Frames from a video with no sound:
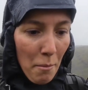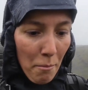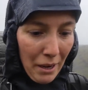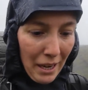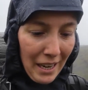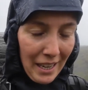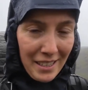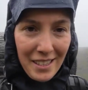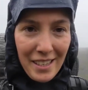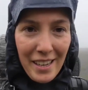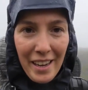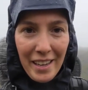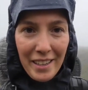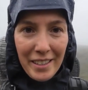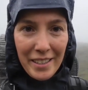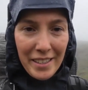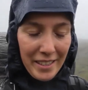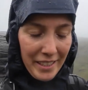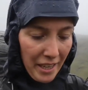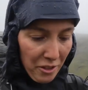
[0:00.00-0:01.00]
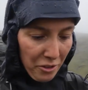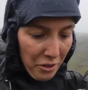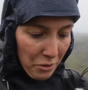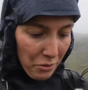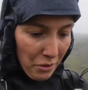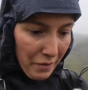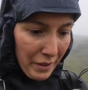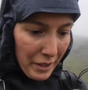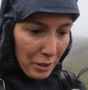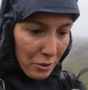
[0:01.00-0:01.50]
plus the scary
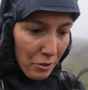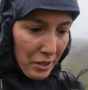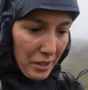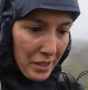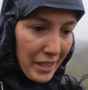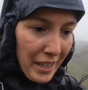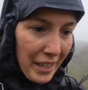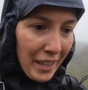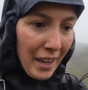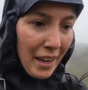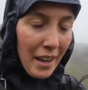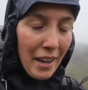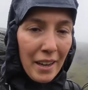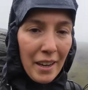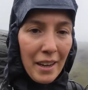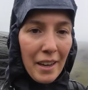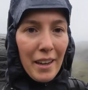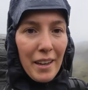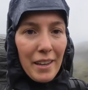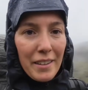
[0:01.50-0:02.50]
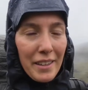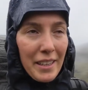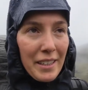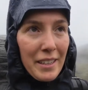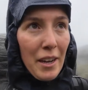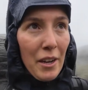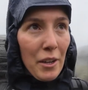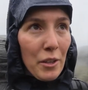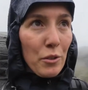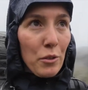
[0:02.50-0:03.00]
river crossing,
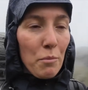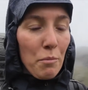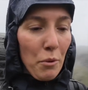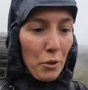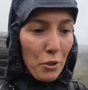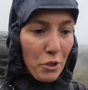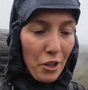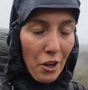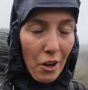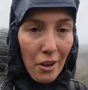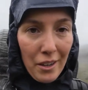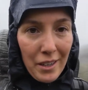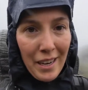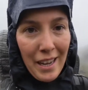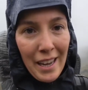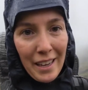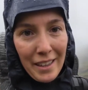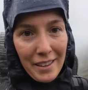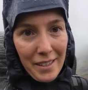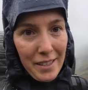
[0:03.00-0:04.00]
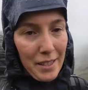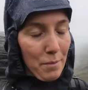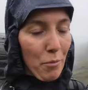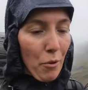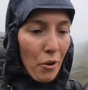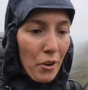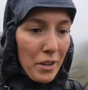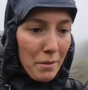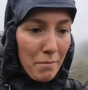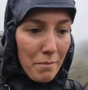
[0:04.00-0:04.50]
than to push on at this
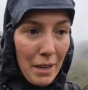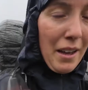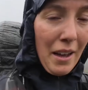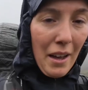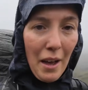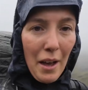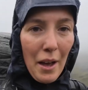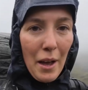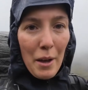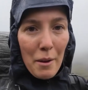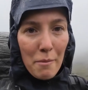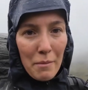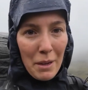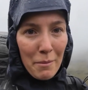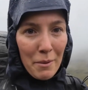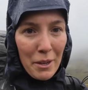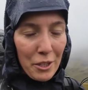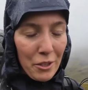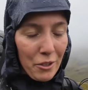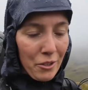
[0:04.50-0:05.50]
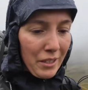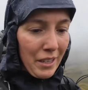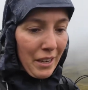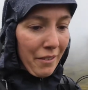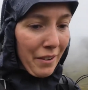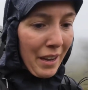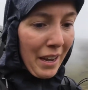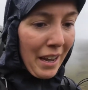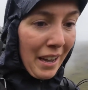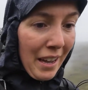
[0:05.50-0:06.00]
point. Maybe I shouldn't
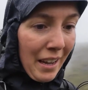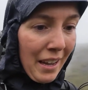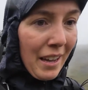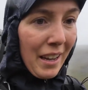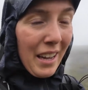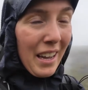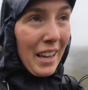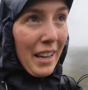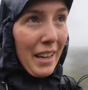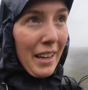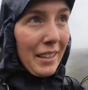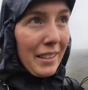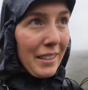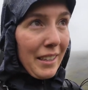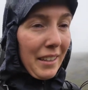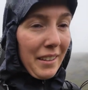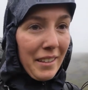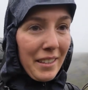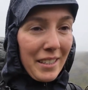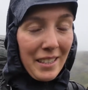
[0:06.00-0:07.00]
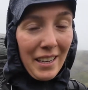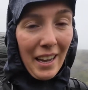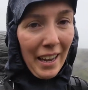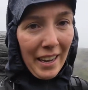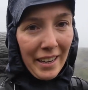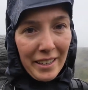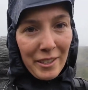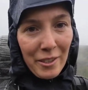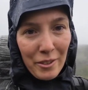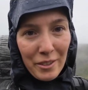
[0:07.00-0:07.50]
have done this
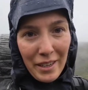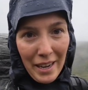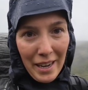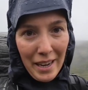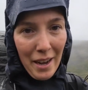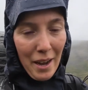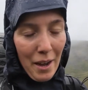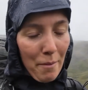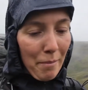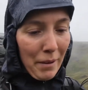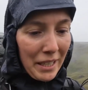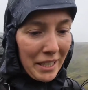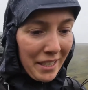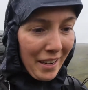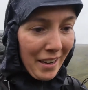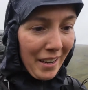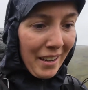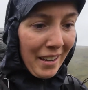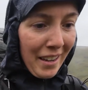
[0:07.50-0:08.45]
hike today, but